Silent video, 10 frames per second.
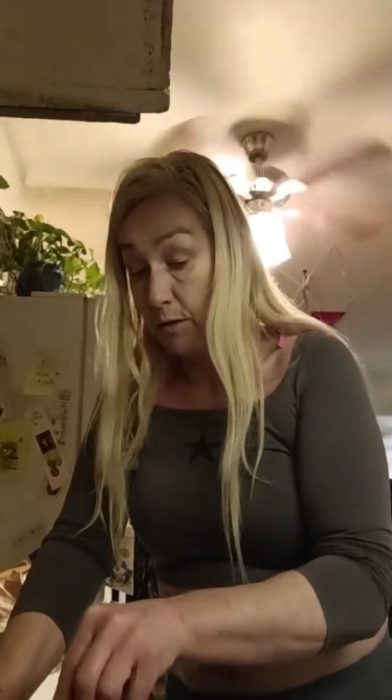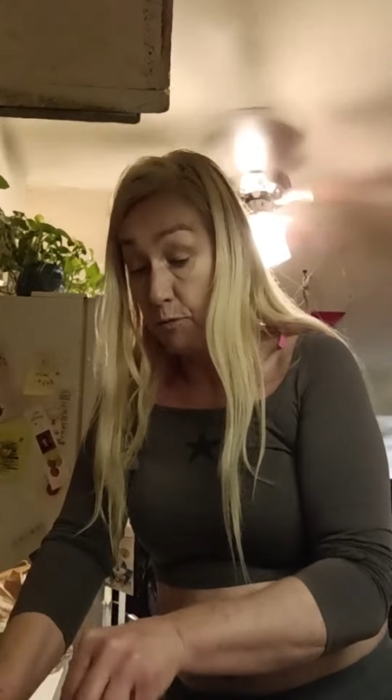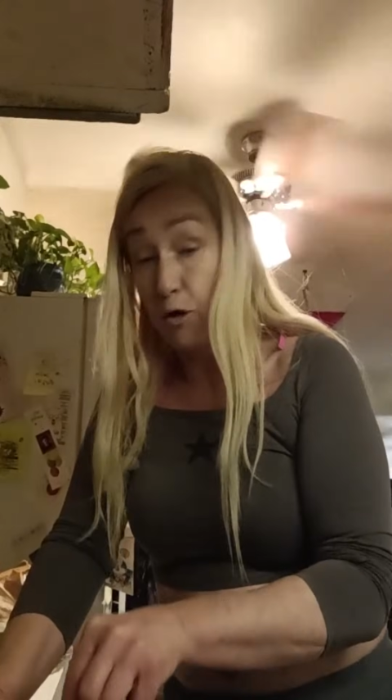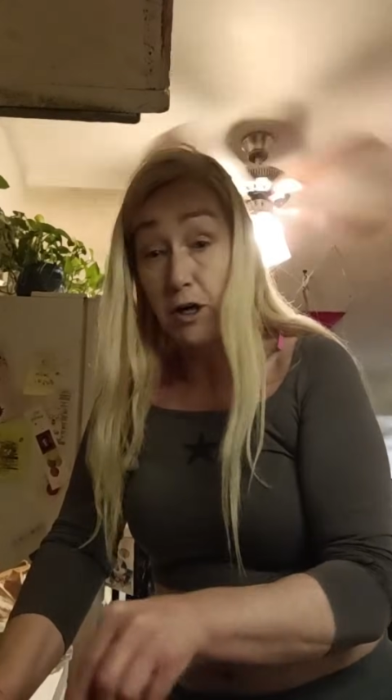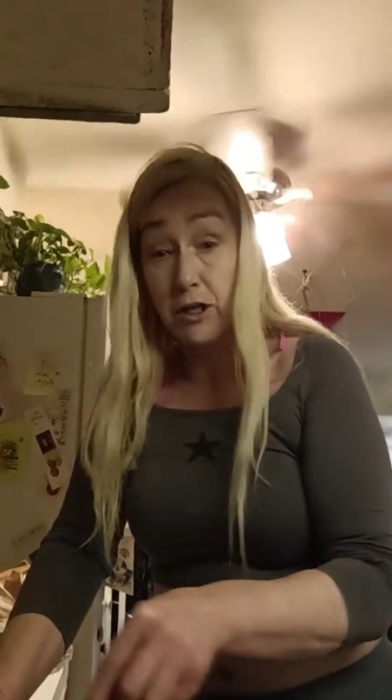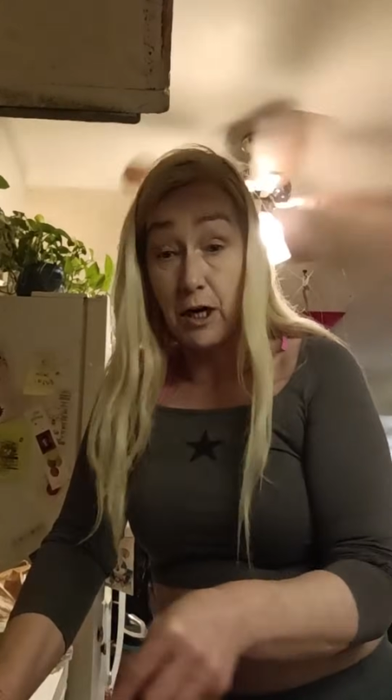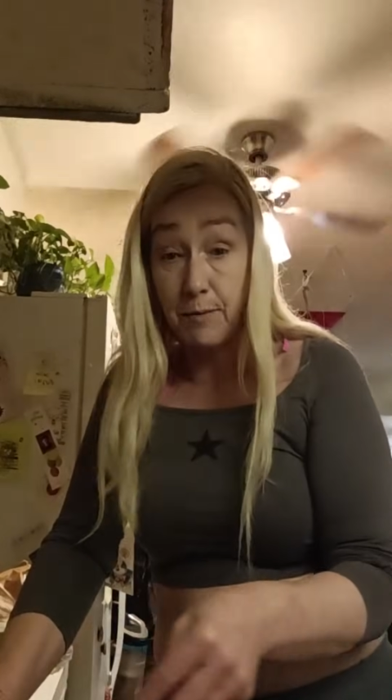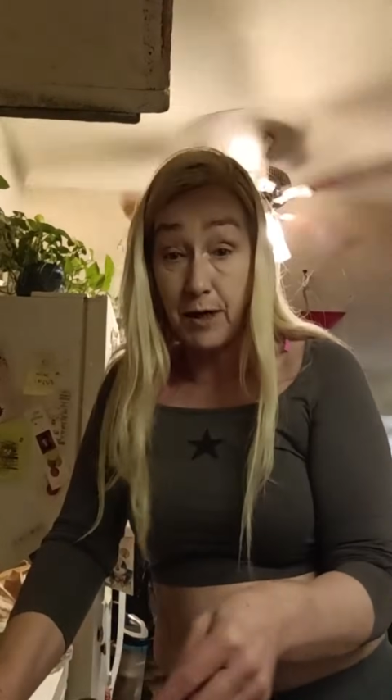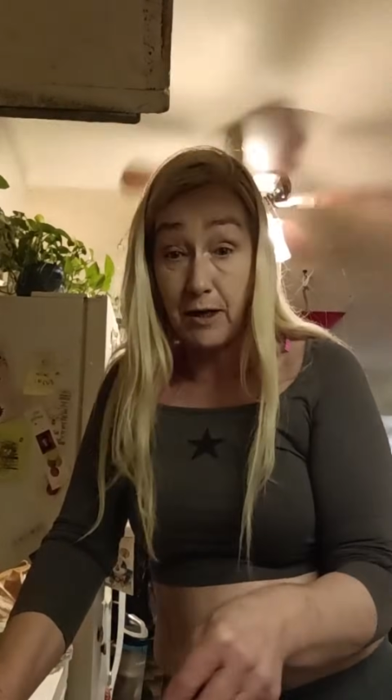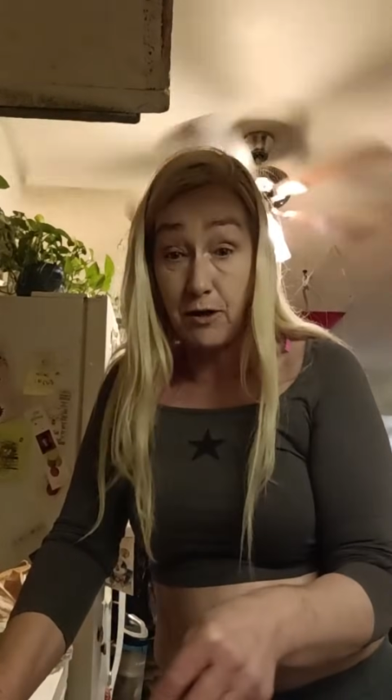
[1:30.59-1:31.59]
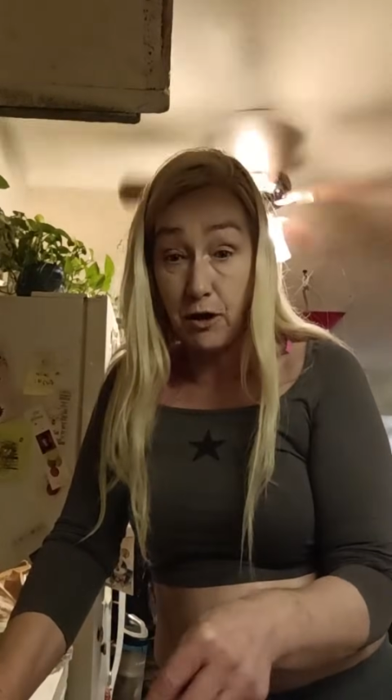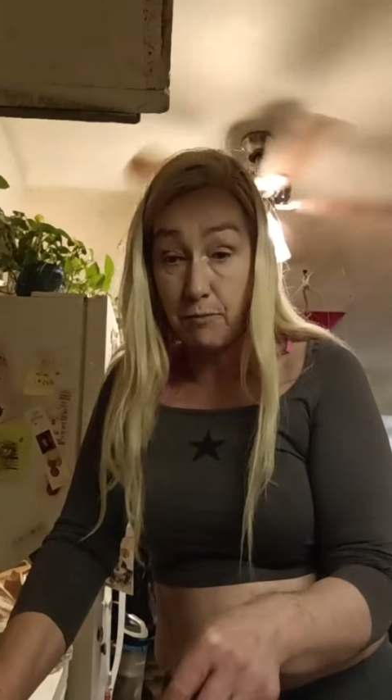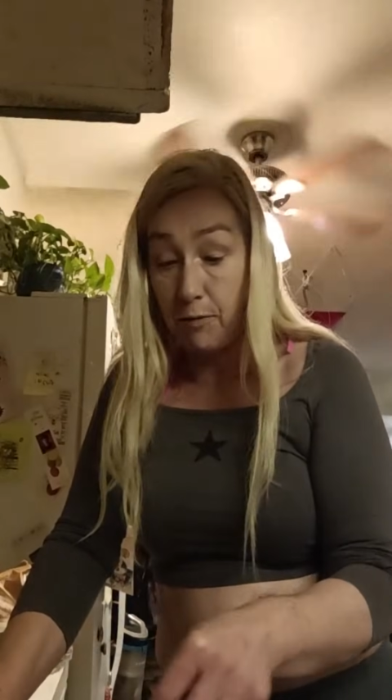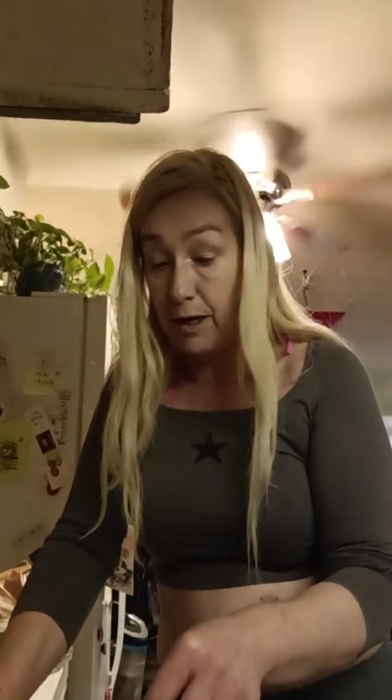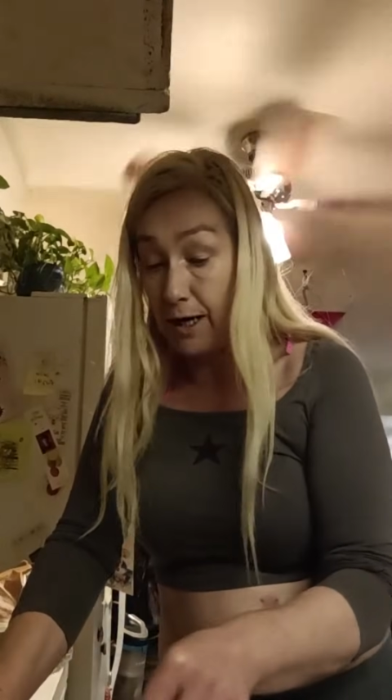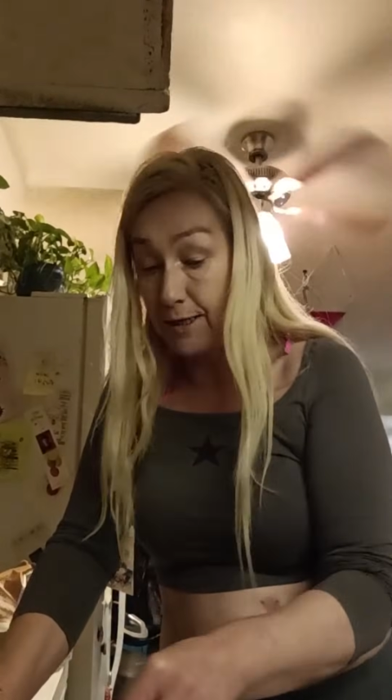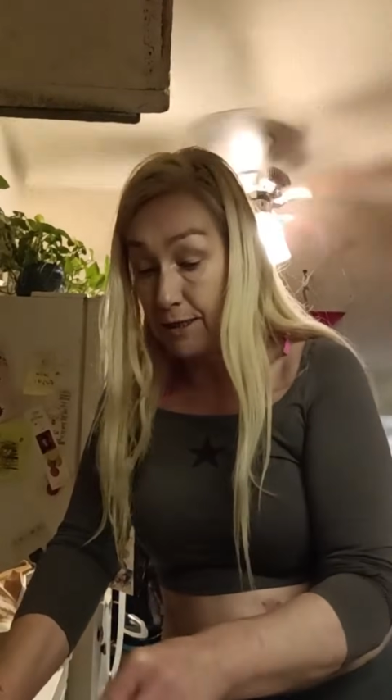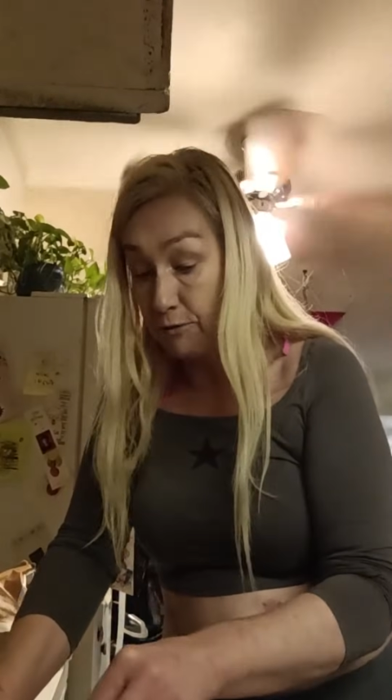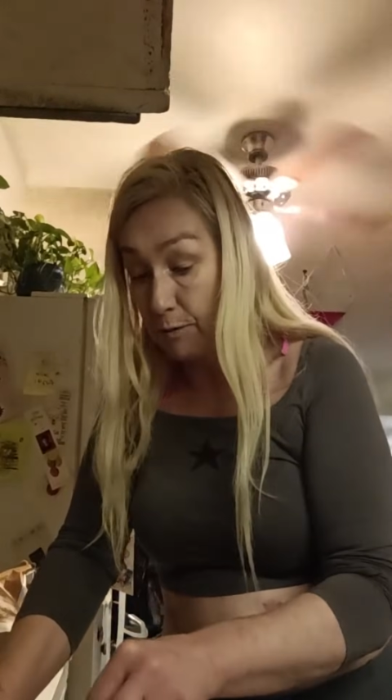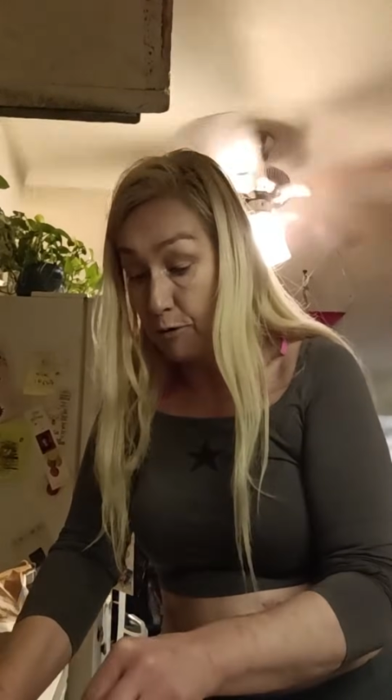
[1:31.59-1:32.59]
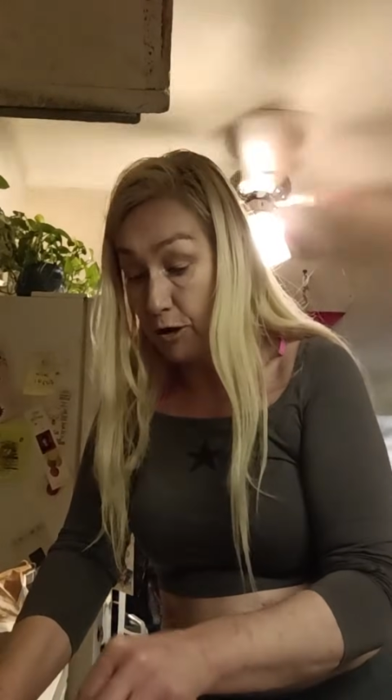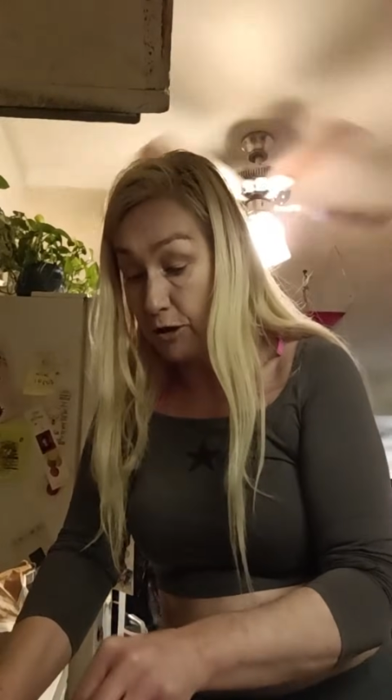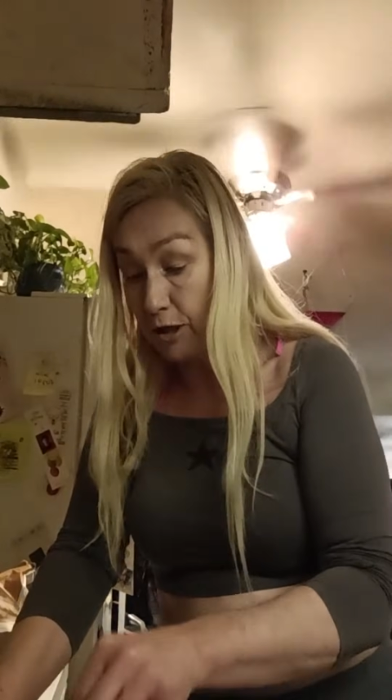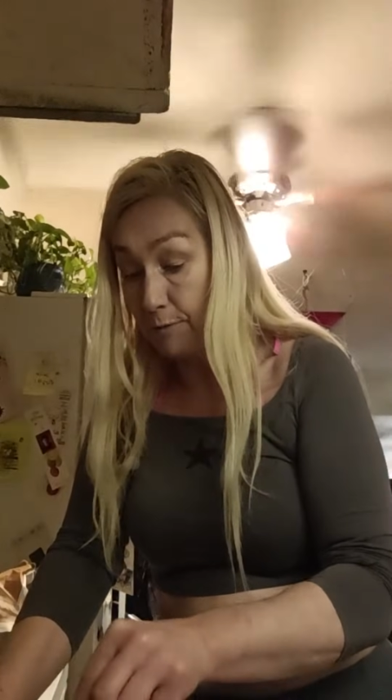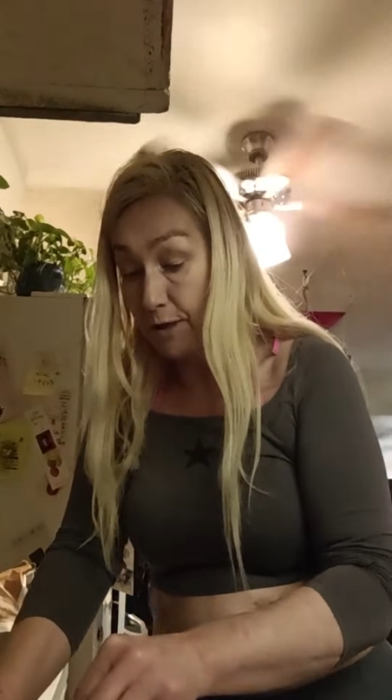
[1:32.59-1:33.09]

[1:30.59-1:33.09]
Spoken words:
pork chops. I took my last 3 pork chops